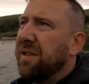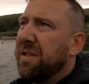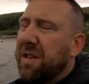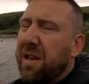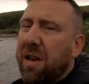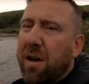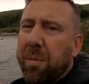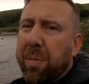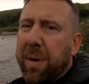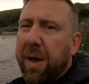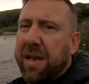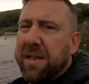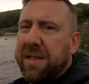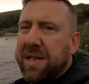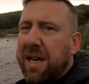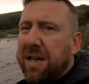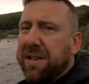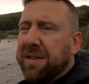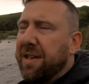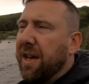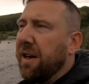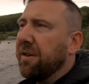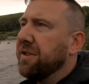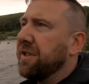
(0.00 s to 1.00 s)
little bit of
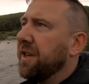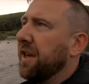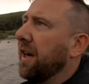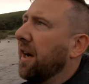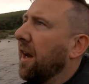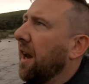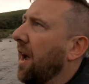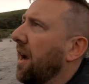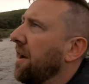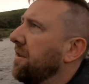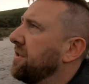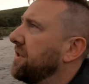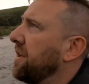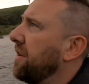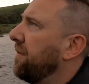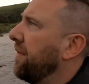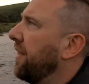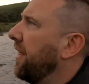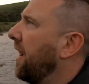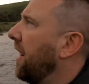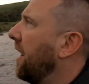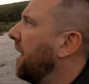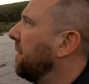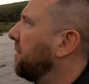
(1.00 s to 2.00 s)
detail to the clouds over
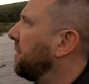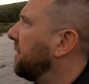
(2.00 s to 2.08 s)
there,